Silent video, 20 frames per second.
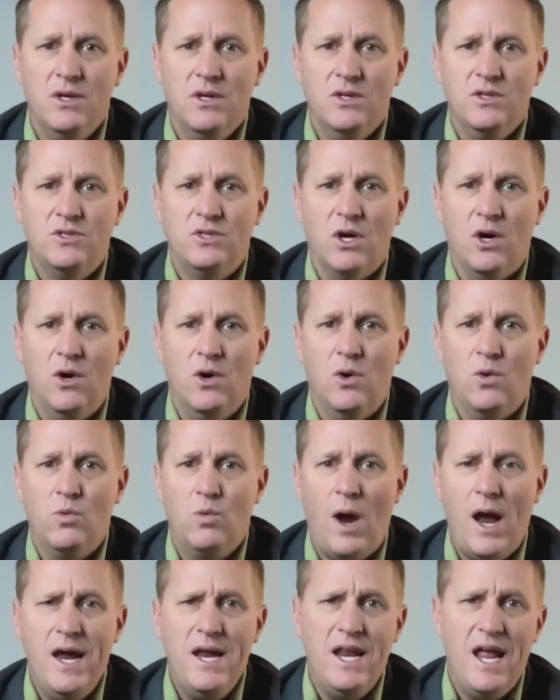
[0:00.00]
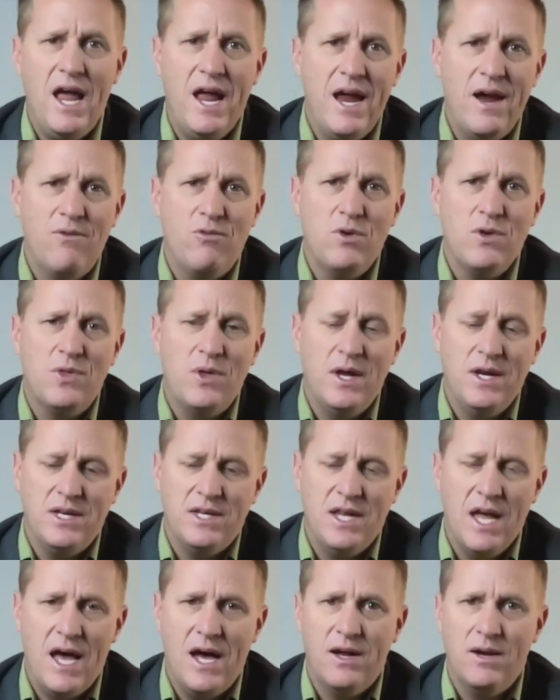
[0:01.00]
So write everything
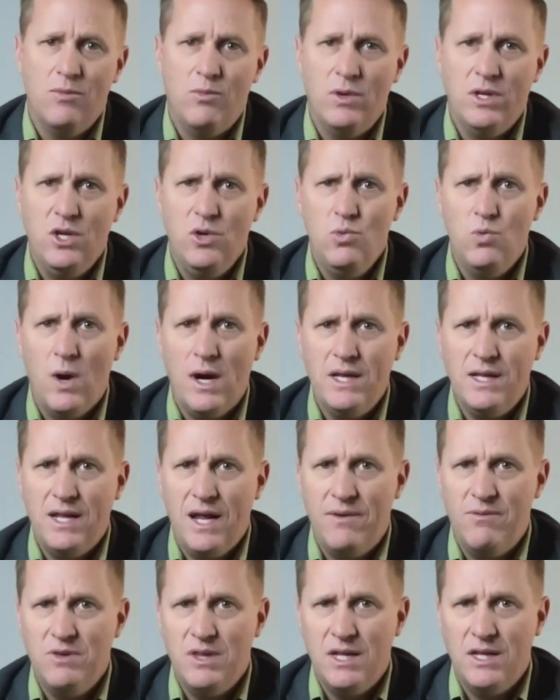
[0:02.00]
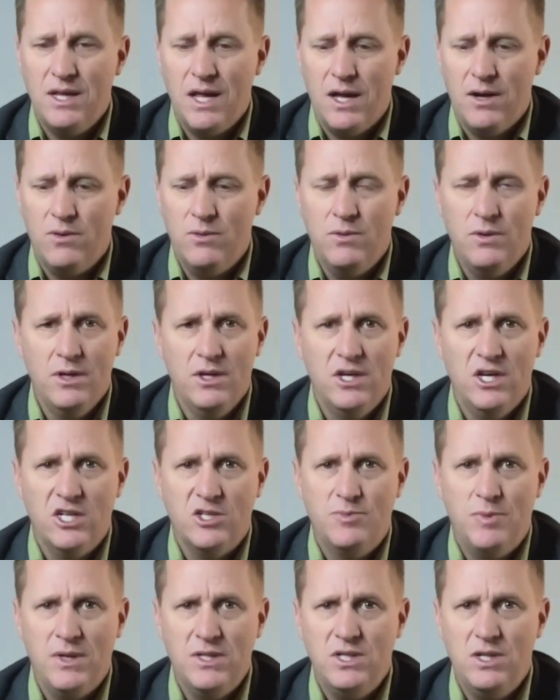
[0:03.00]
down. And when you write everything down,
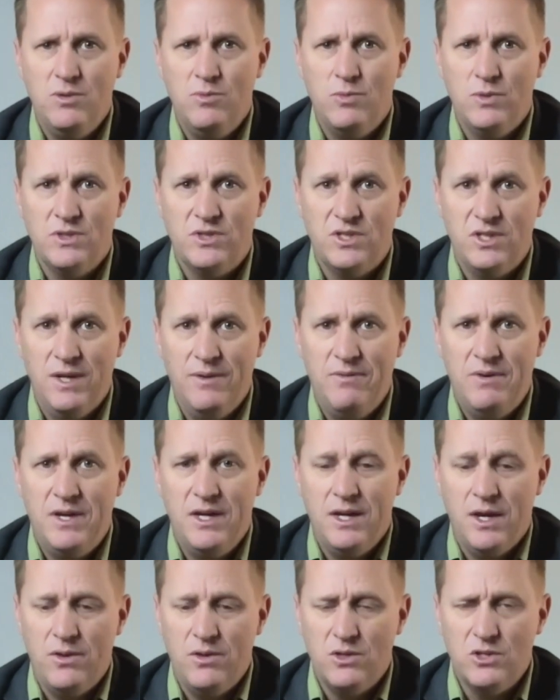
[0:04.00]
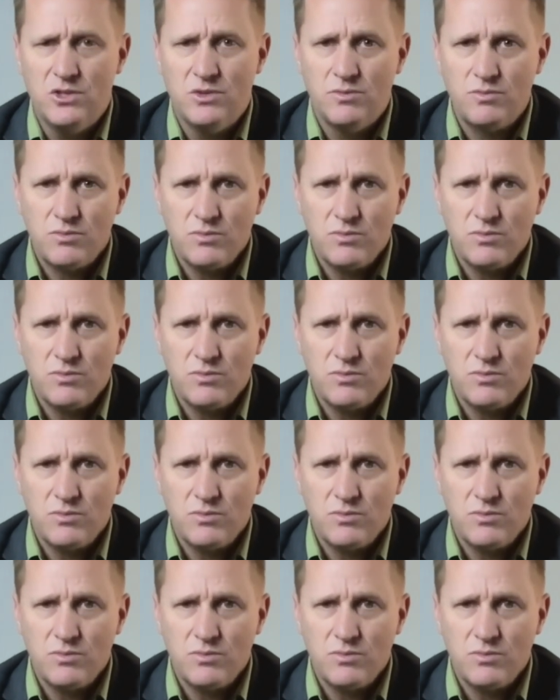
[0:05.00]
especially with significant others,